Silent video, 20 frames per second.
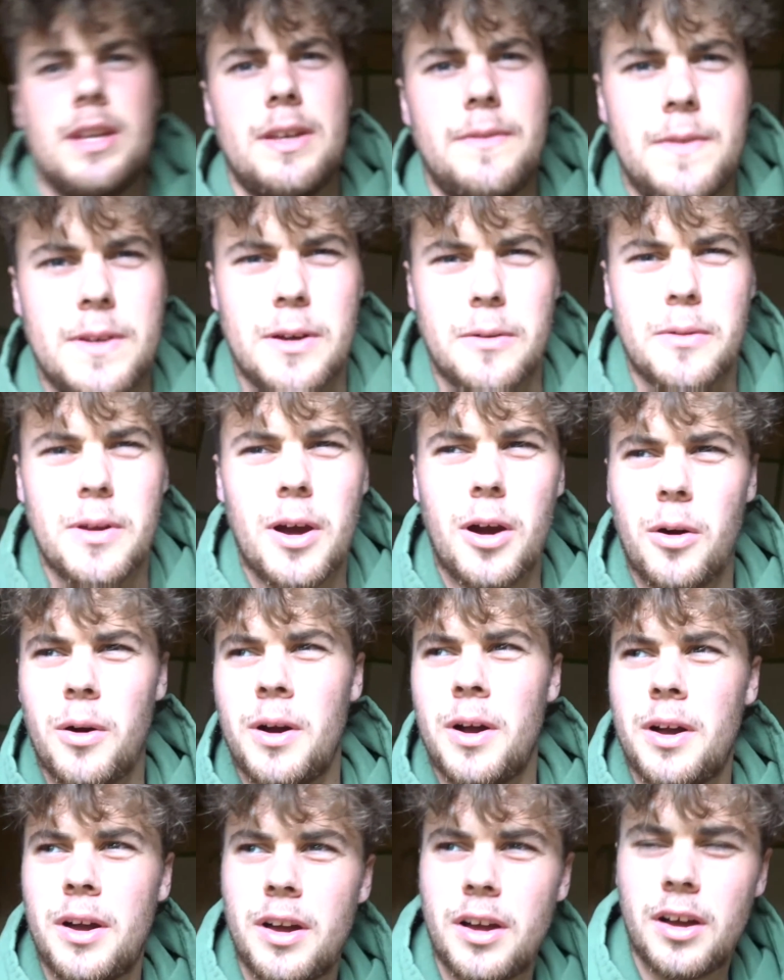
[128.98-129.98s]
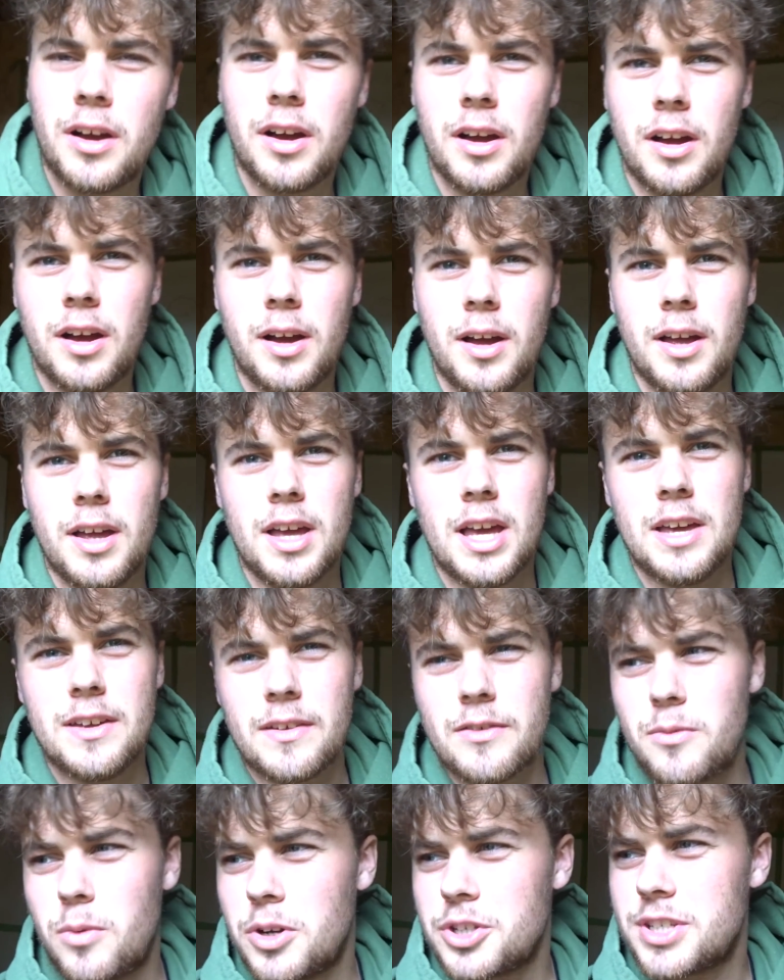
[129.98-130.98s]
If you don't know, you
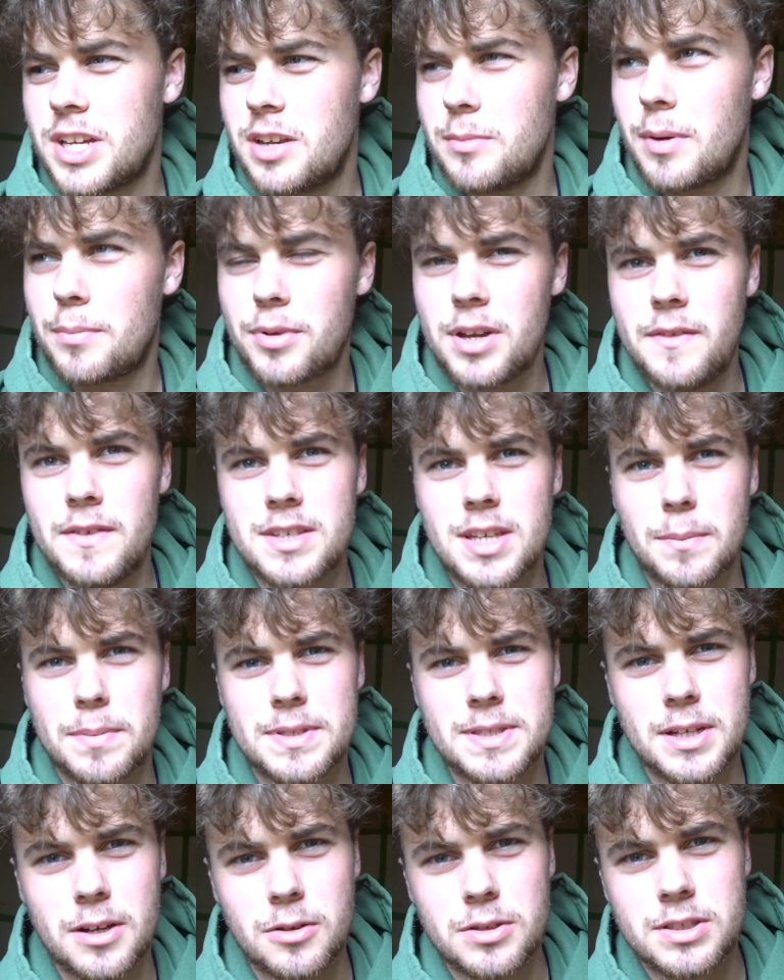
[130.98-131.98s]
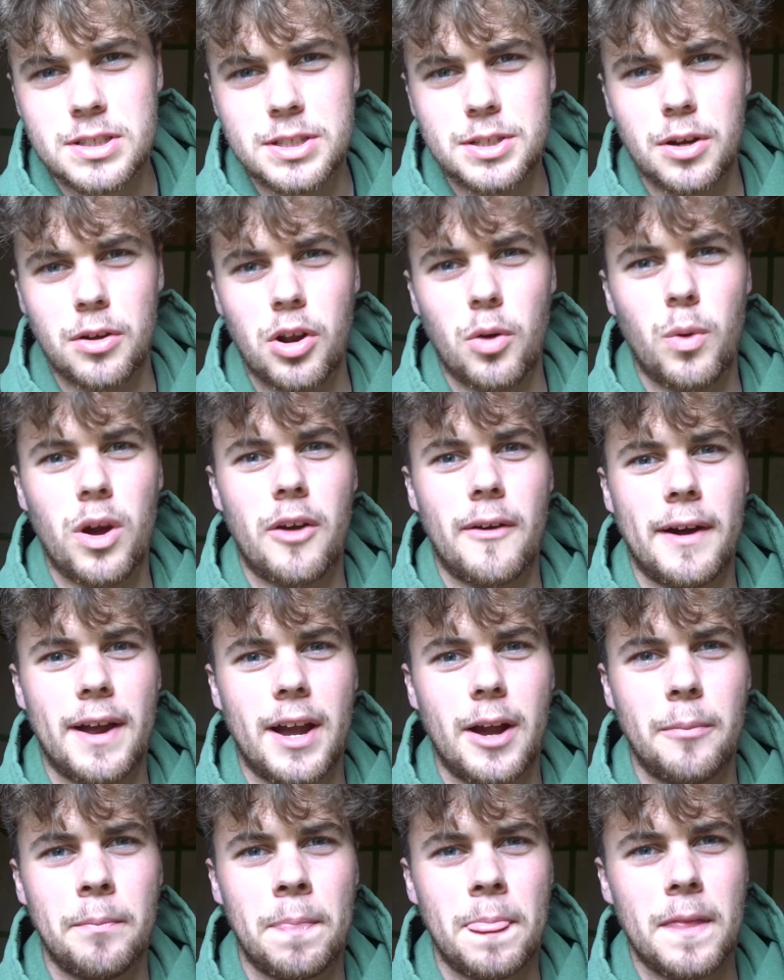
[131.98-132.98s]
haven't watched any of my previous episodes and you don't know where I
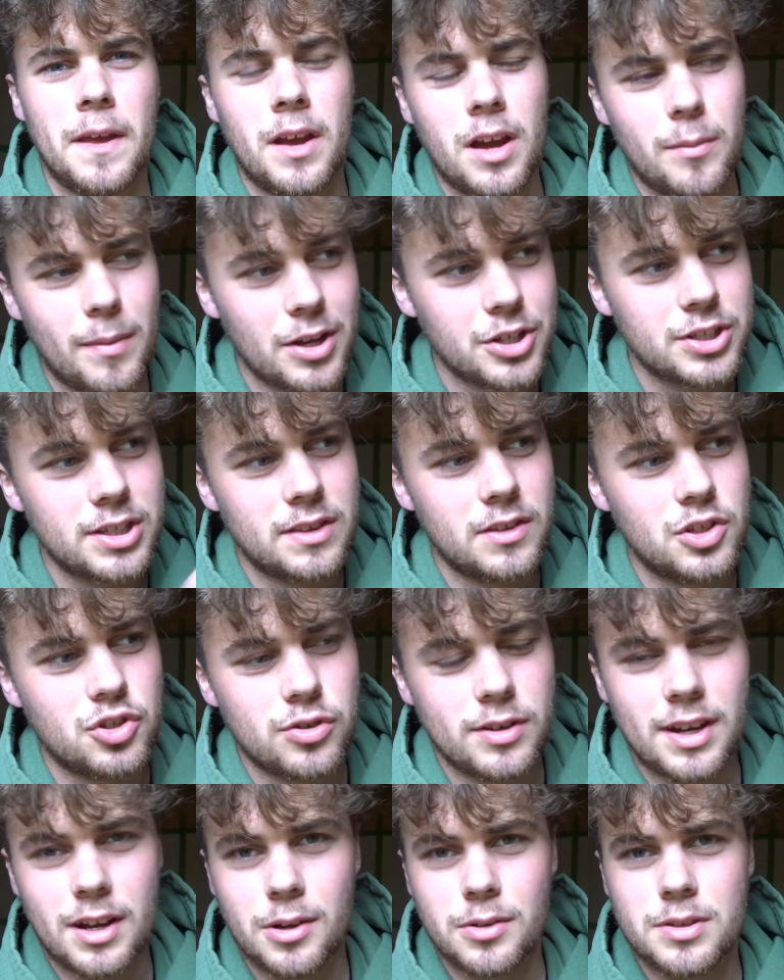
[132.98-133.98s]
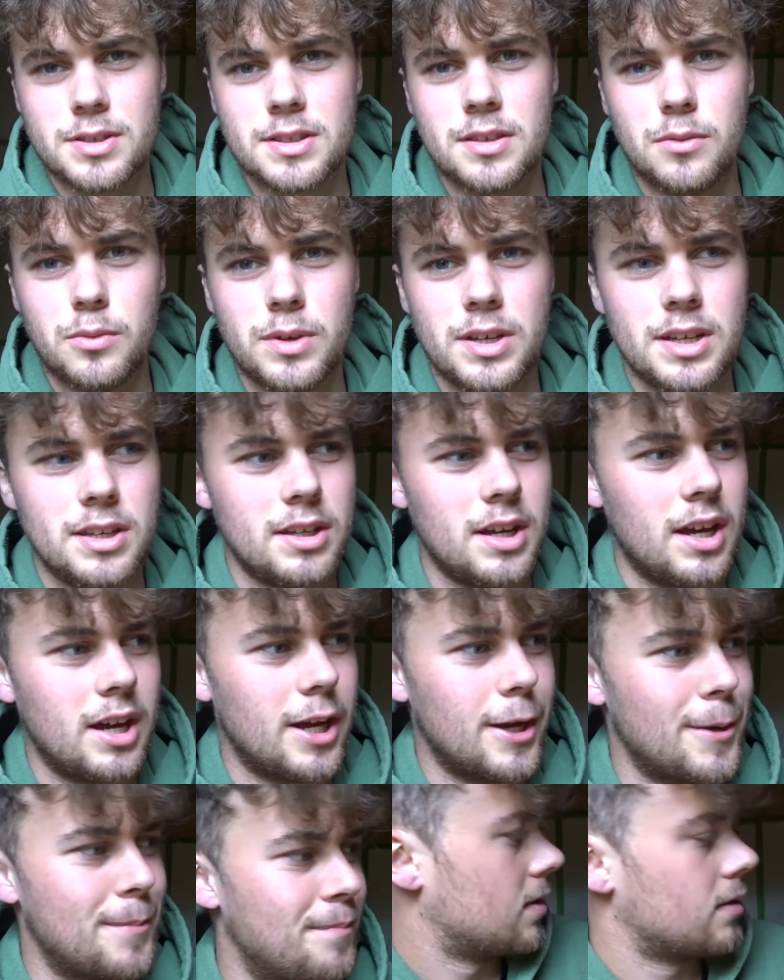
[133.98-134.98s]
am, I'm actually at the treehouse that we
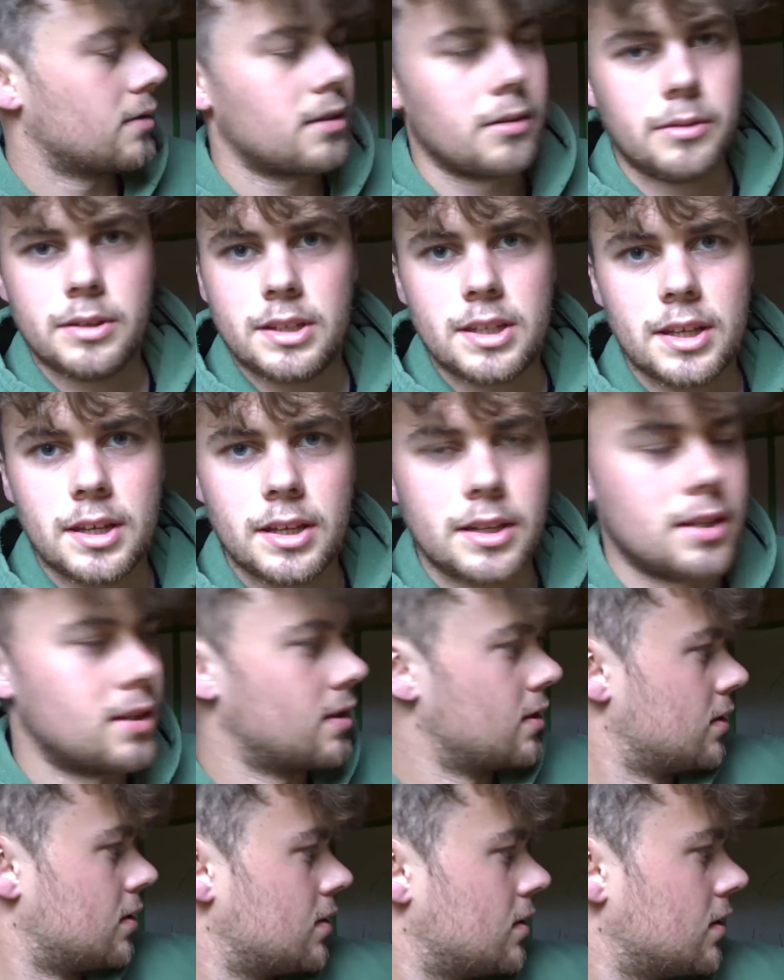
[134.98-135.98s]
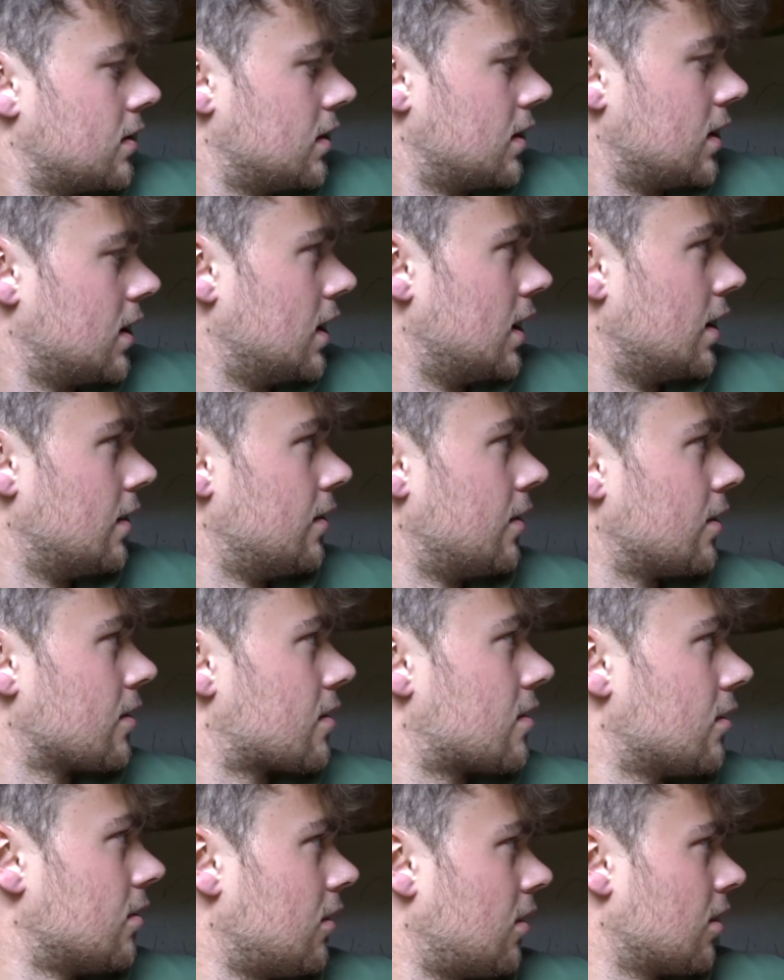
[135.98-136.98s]
did not
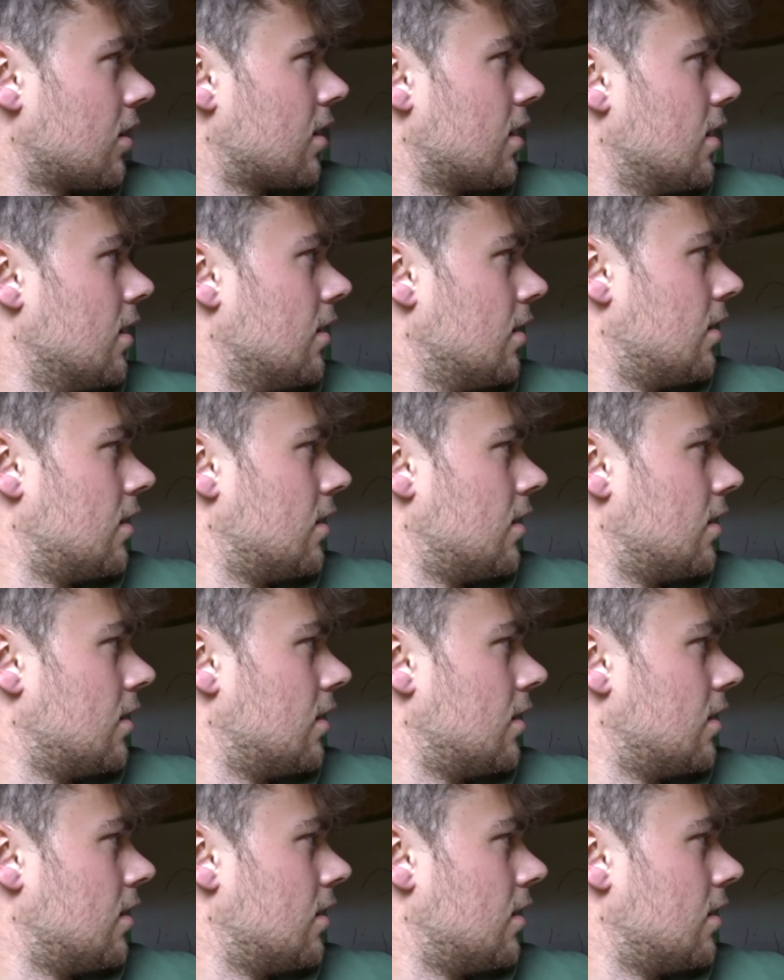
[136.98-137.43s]
so long ago.